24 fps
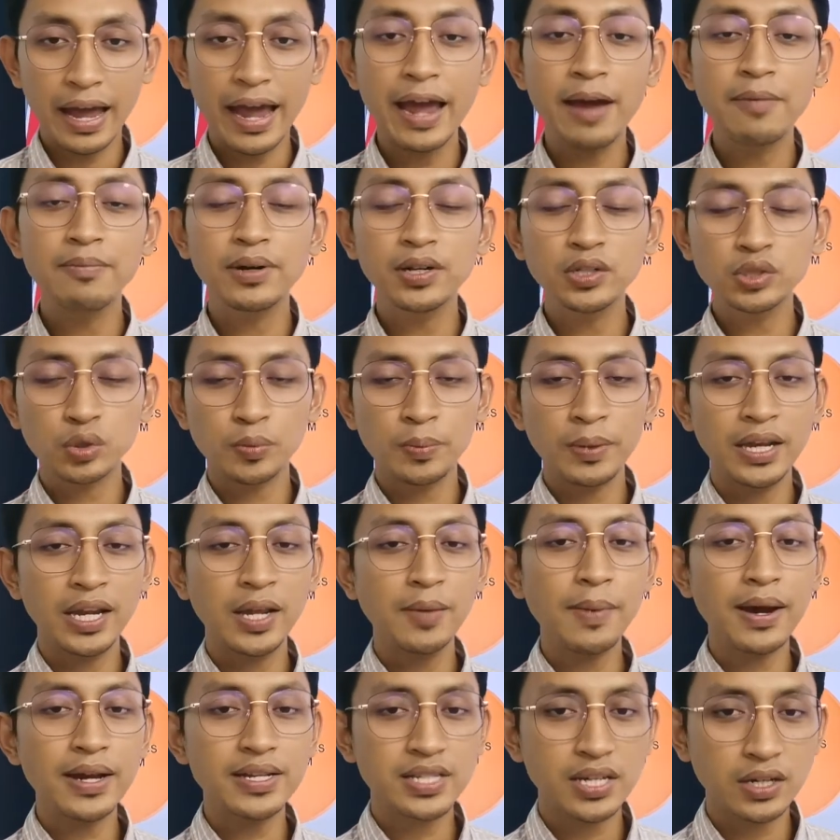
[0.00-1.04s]
able to
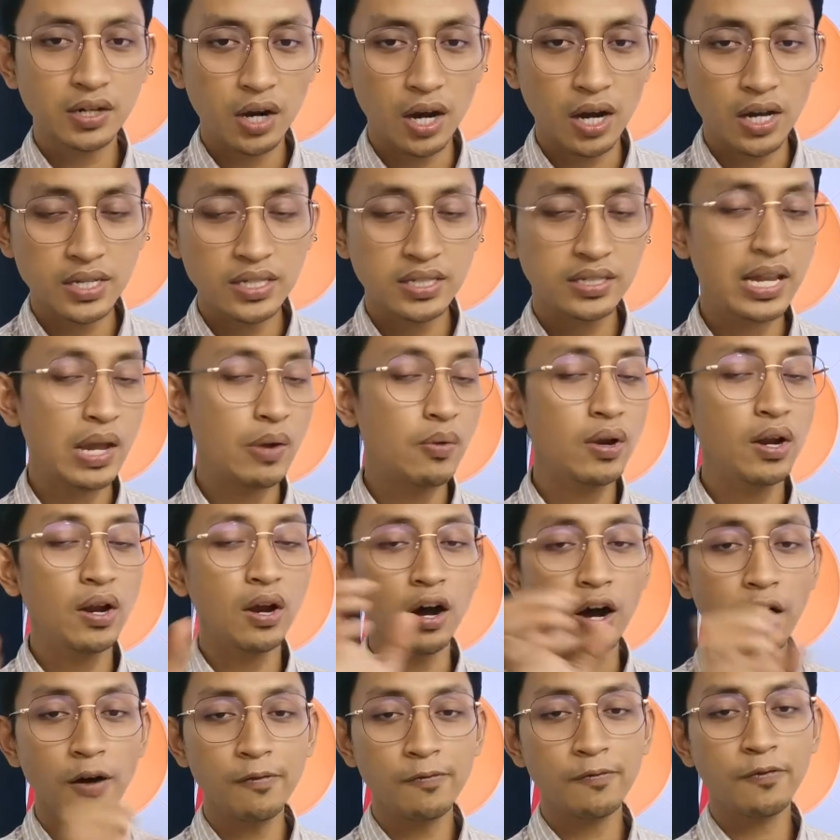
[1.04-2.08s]
minimize the cost, they will
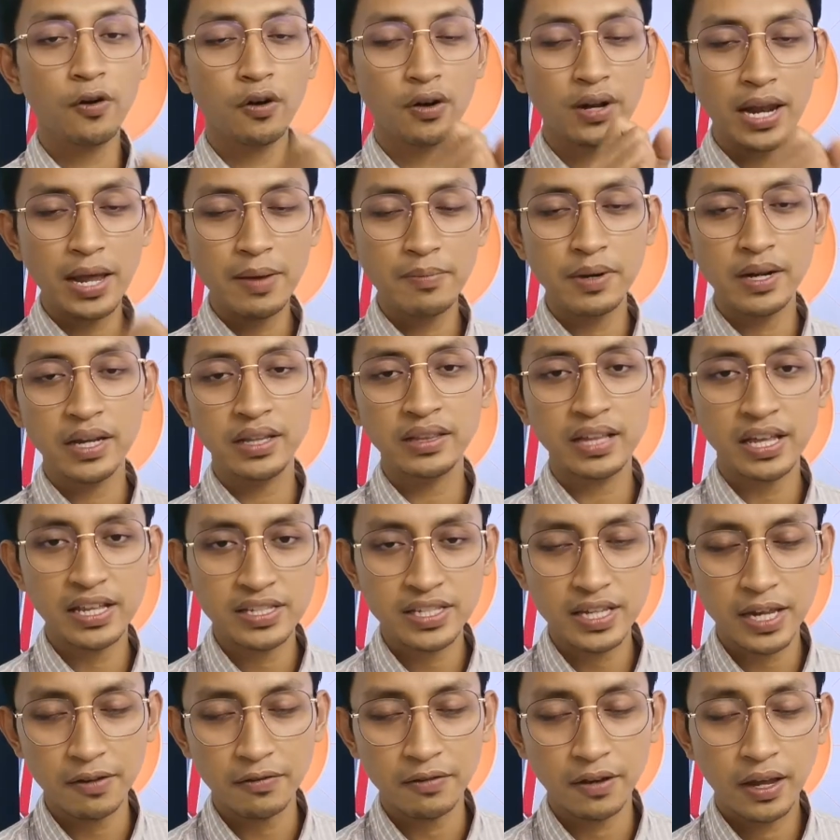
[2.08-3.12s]
opt for labor
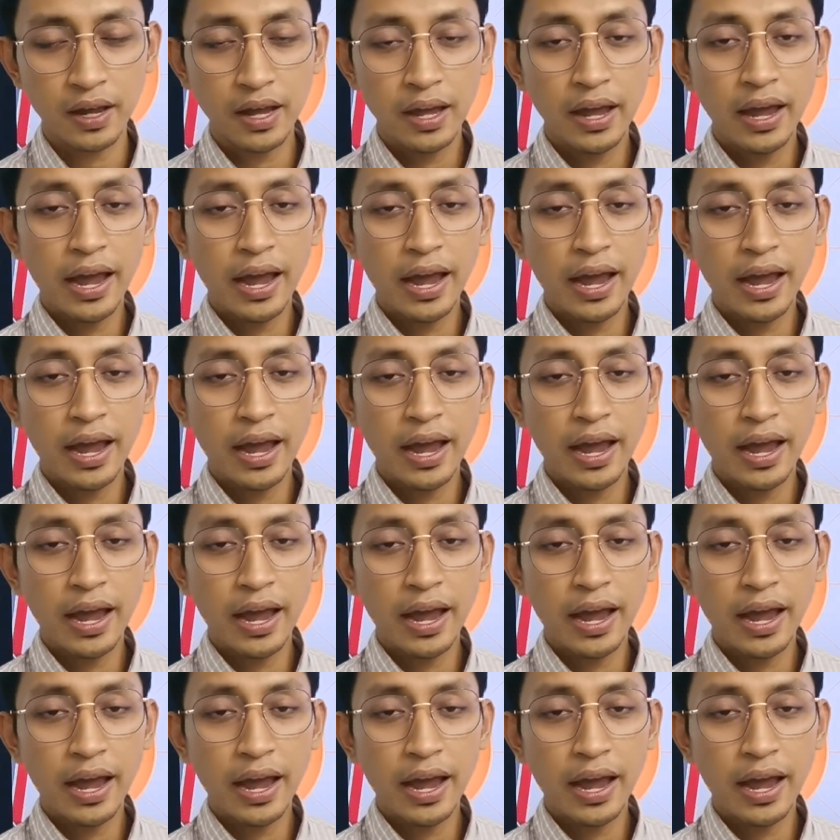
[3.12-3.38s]
intensive.